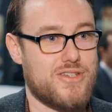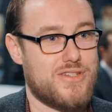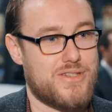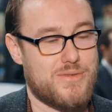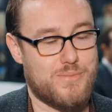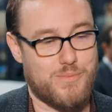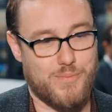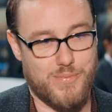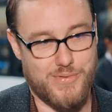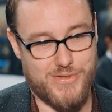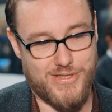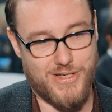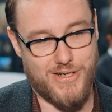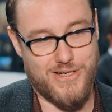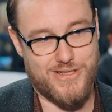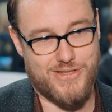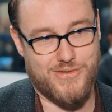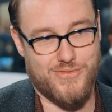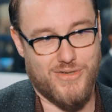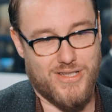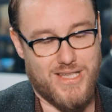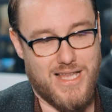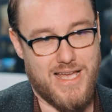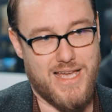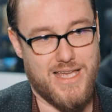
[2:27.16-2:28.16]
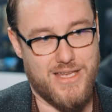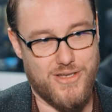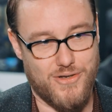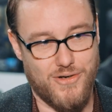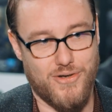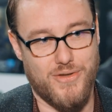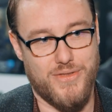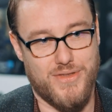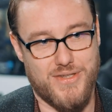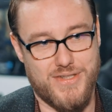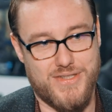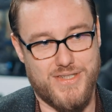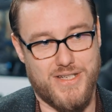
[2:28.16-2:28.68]
could start to rely
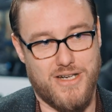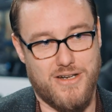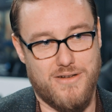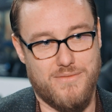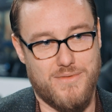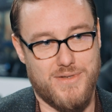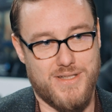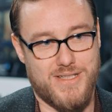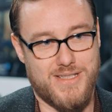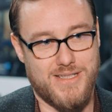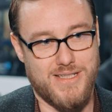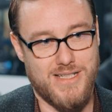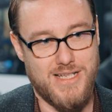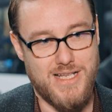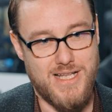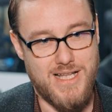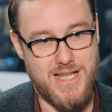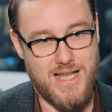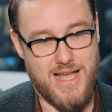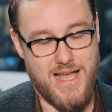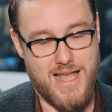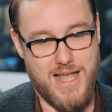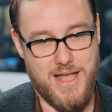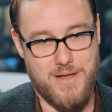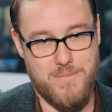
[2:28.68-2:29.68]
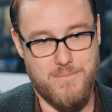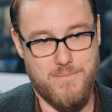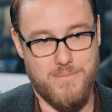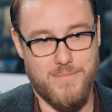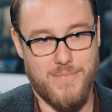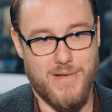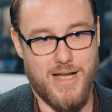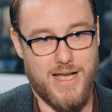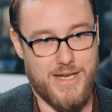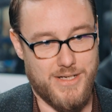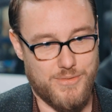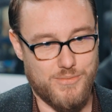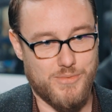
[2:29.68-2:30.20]
on the service, um,
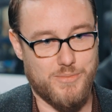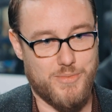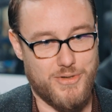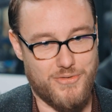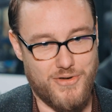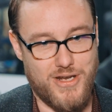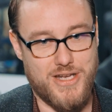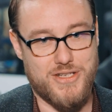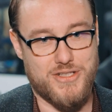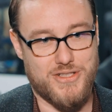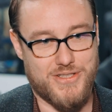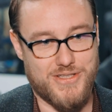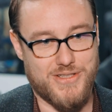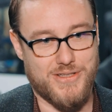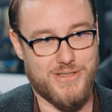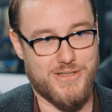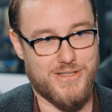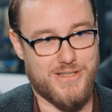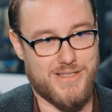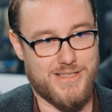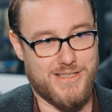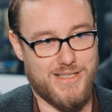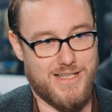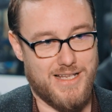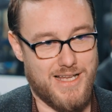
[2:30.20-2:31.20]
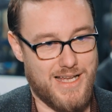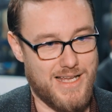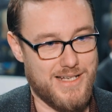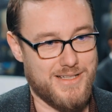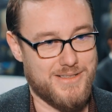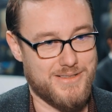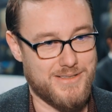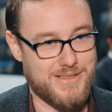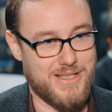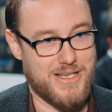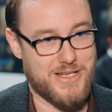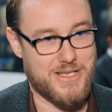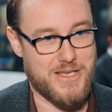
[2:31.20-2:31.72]
and it will be registered
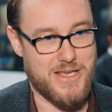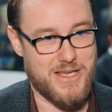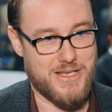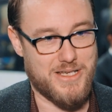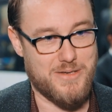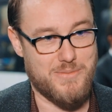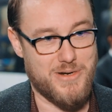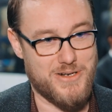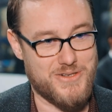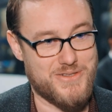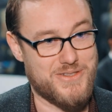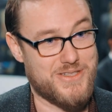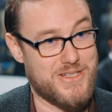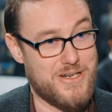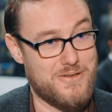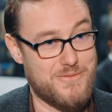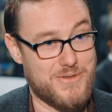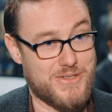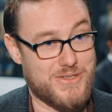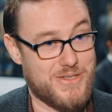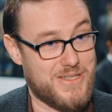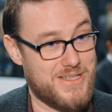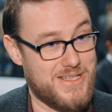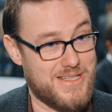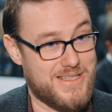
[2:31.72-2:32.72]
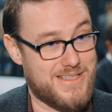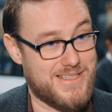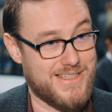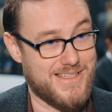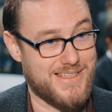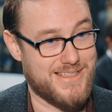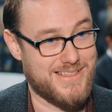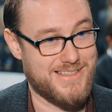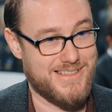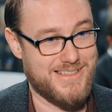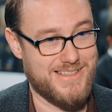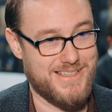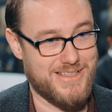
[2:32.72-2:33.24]
um, a, a commercial service, so they need
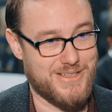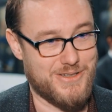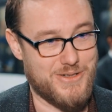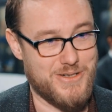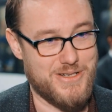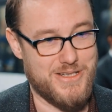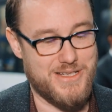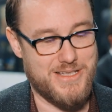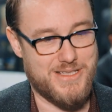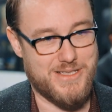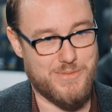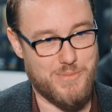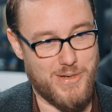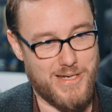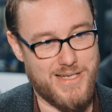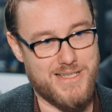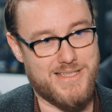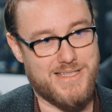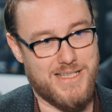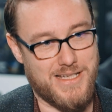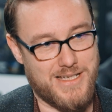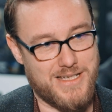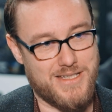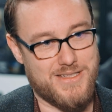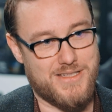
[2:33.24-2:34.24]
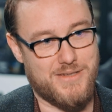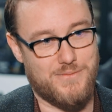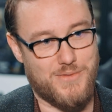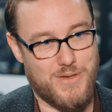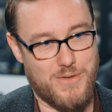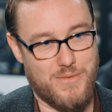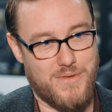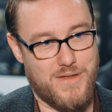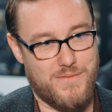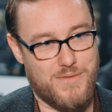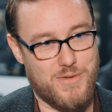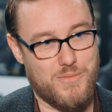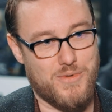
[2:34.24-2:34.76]
to, they're going to need to buy tickets tickets if they,
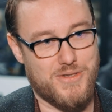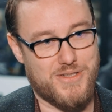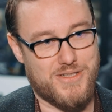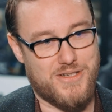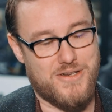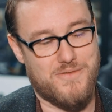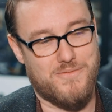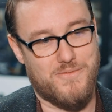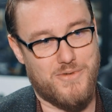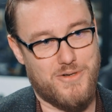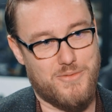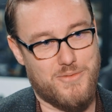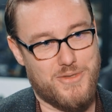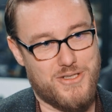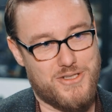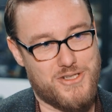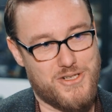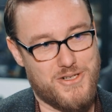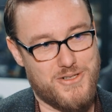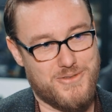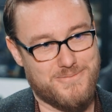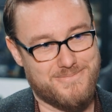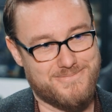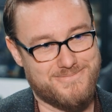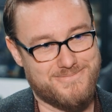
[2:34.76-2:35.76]
if they want to come for a wee shop.